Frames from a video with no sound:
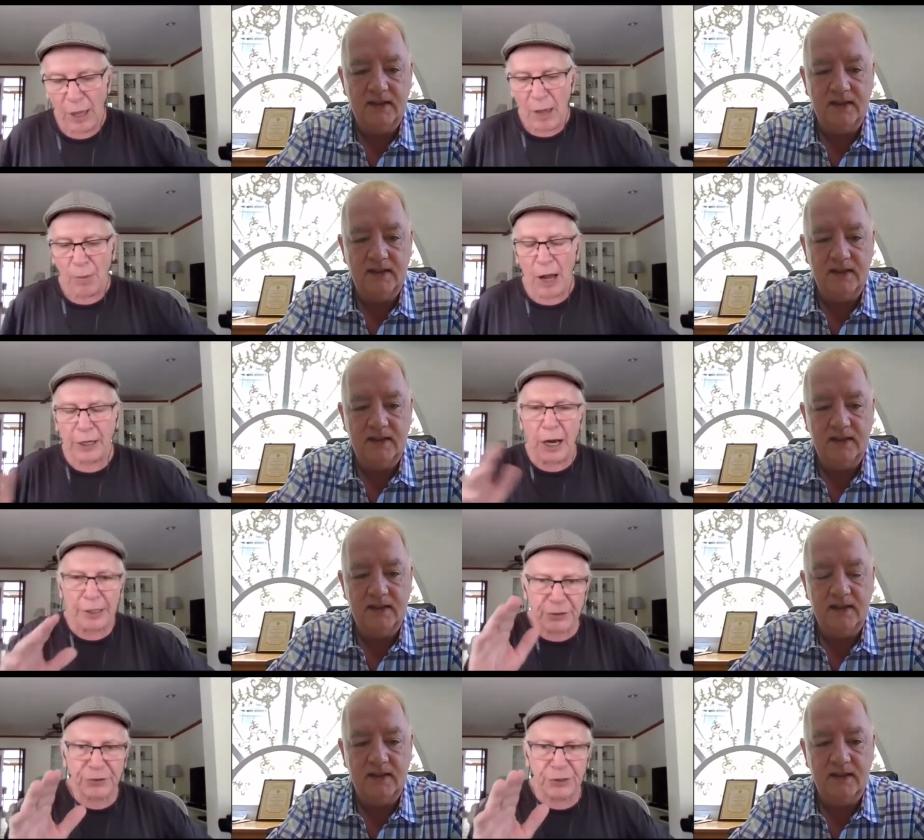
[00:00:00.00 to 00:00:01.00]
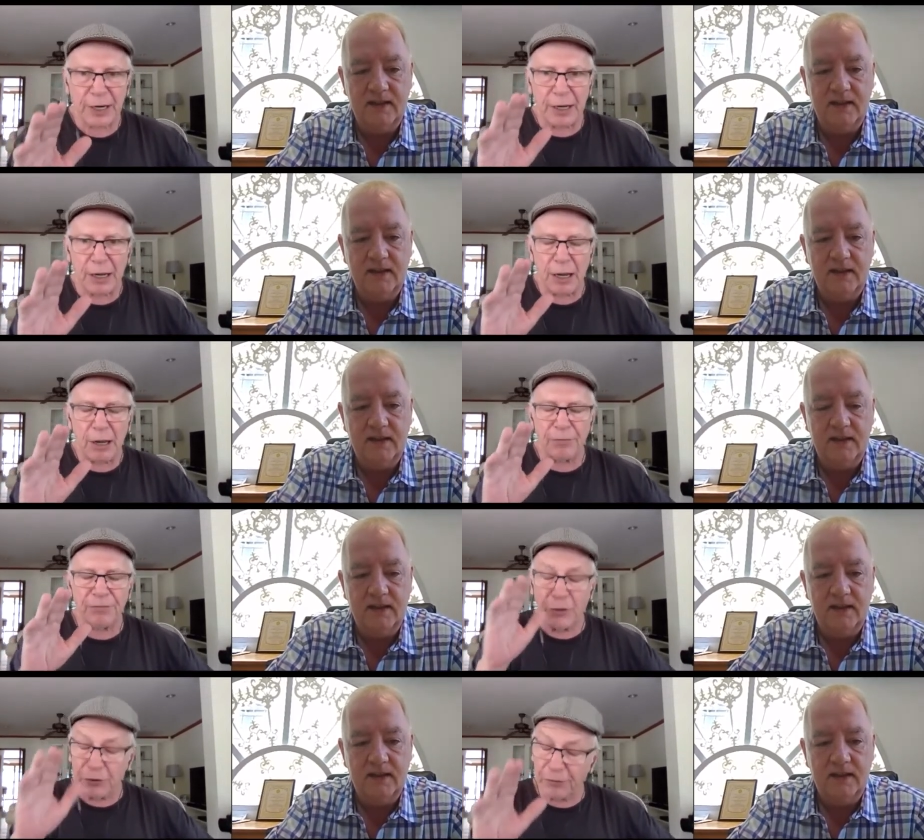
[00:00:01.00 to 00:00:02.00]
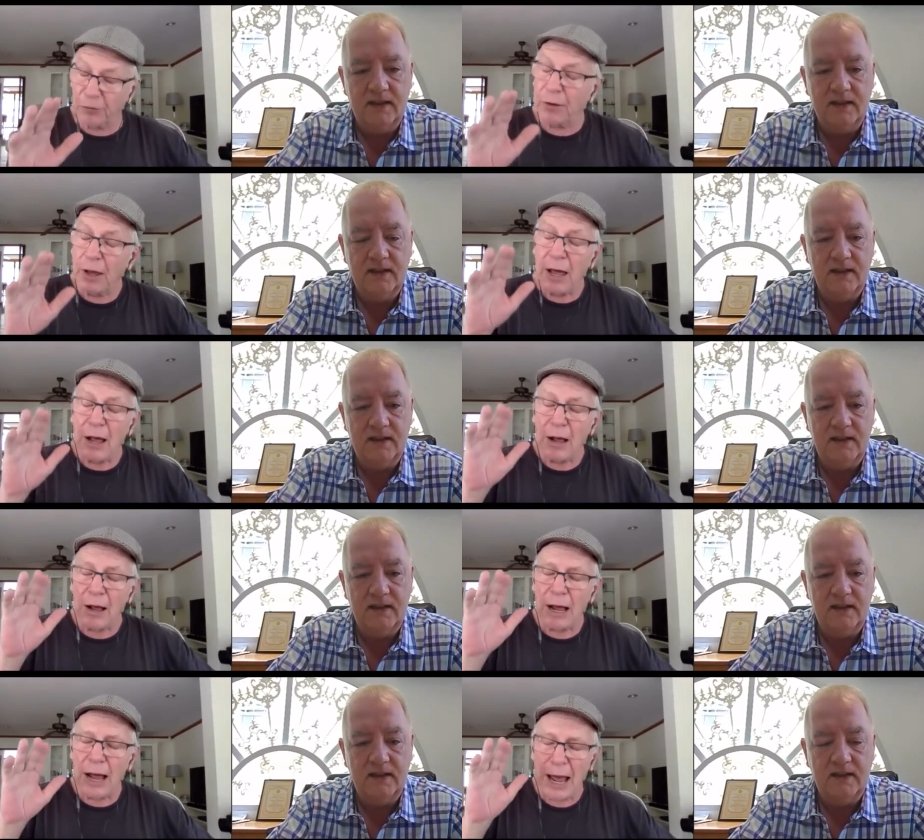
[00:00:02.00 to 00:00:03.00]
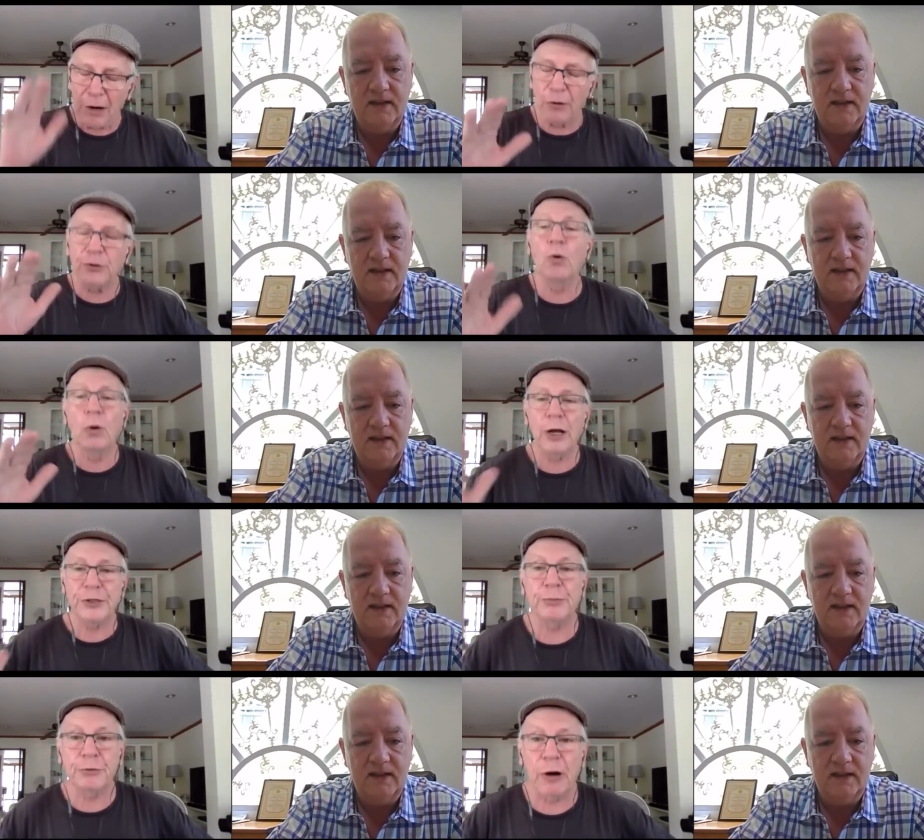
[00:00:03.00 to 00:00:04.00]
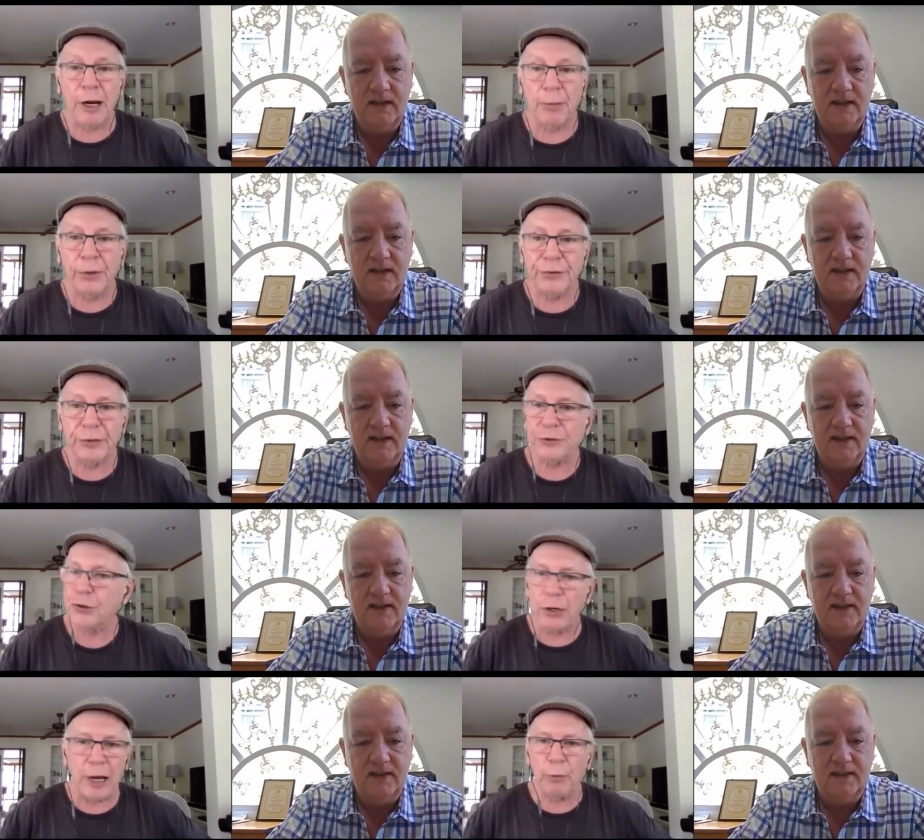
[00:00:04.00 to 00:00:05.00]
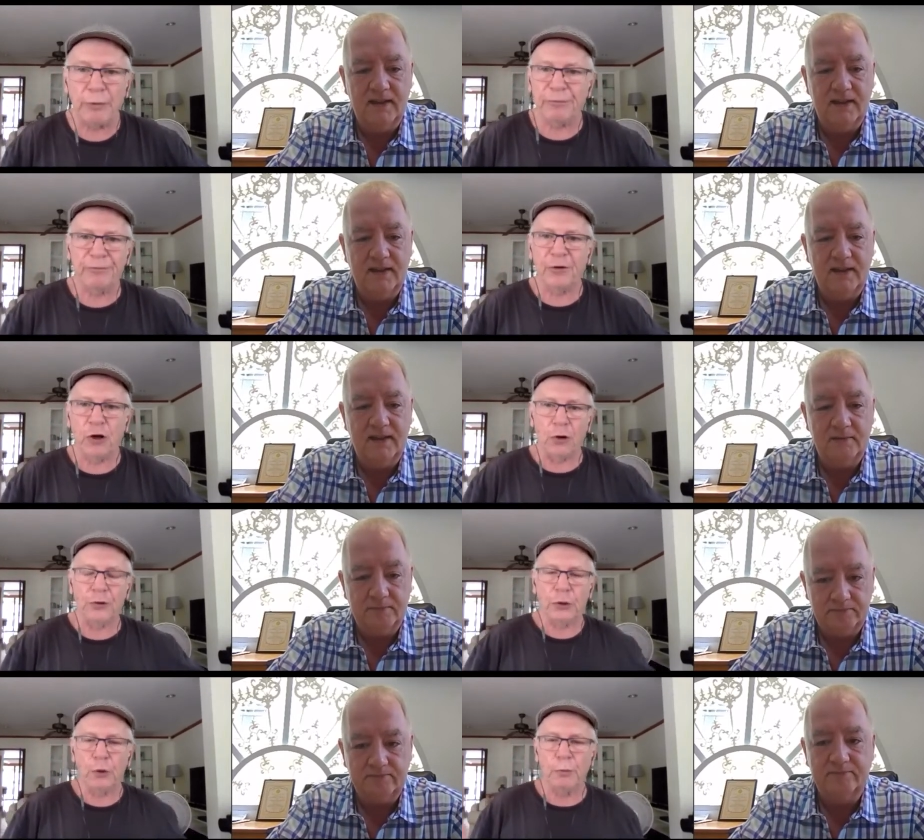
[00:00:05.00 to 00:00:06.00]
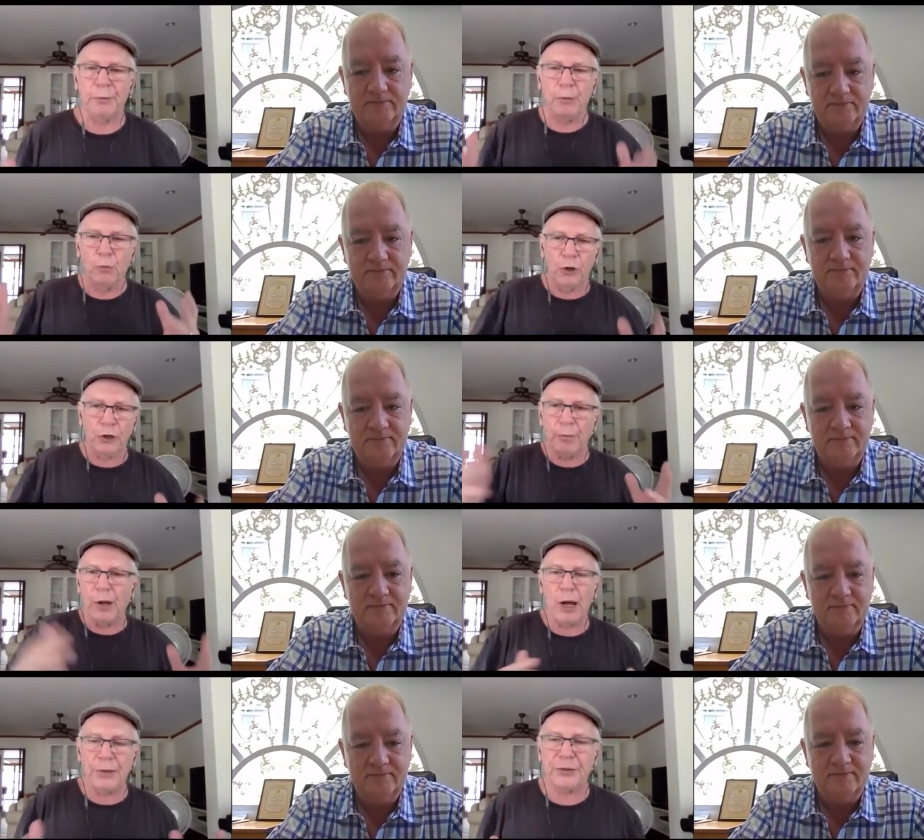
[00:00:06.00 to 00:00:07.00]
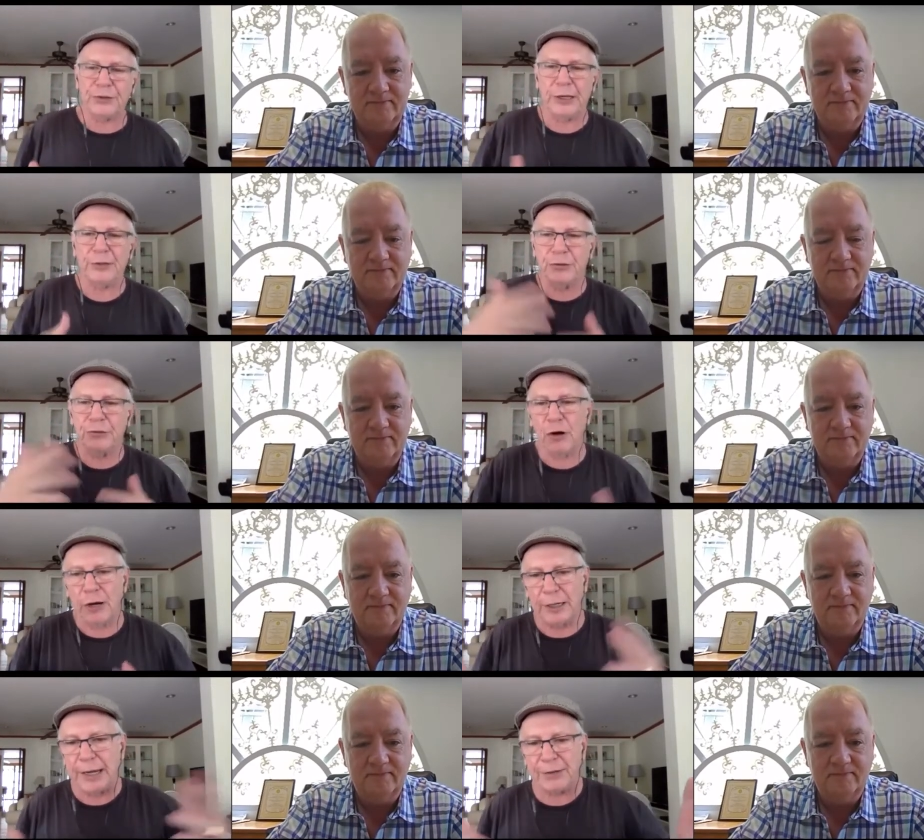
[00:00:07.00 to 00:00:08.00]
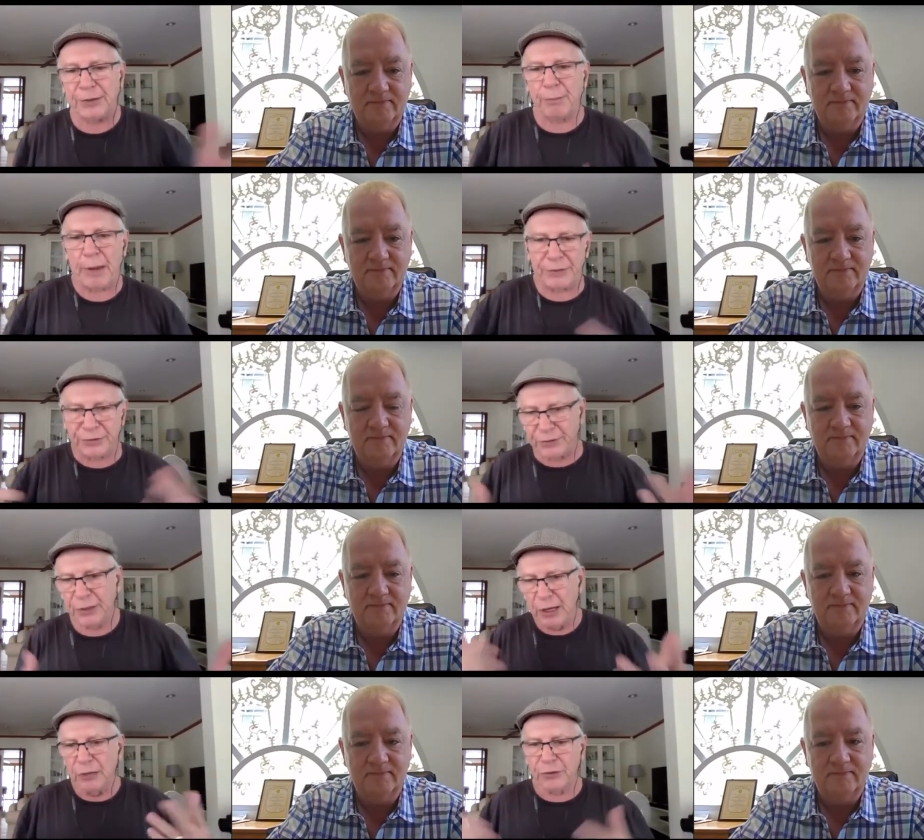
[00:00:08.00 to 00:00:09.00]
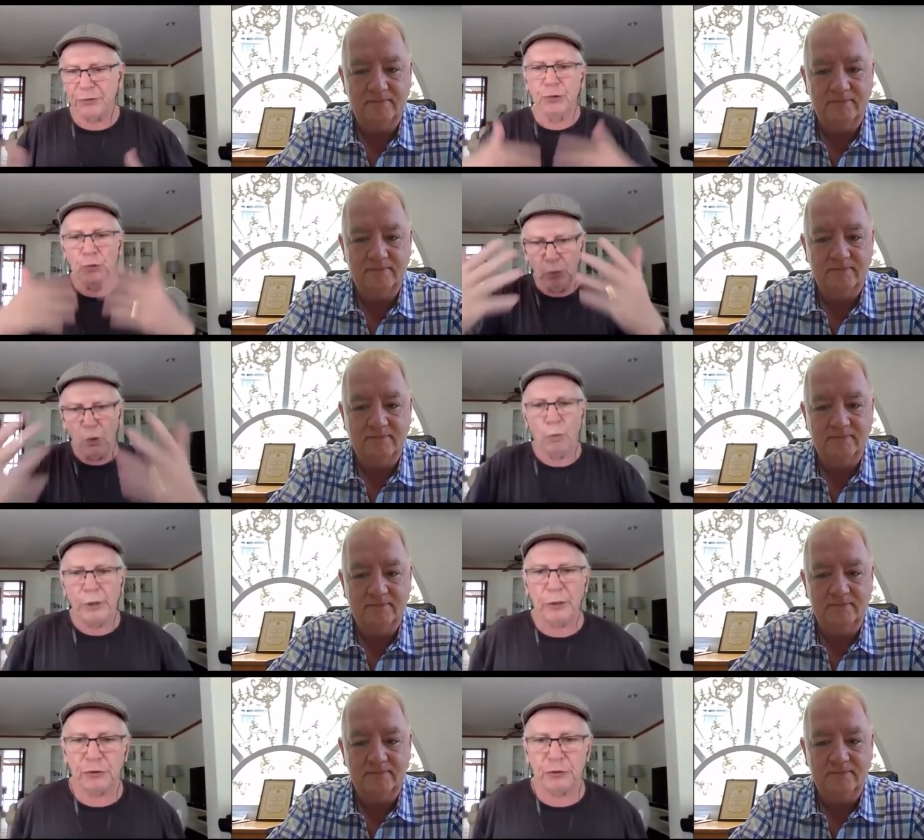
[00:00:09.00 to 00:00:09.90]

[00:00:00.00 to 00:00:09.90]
Speaker 1: But I'd like to say, first of all, hello to all our subscribers. It's not like we've forgotten you. We've been working behind the scenes to try and get the best to do what we're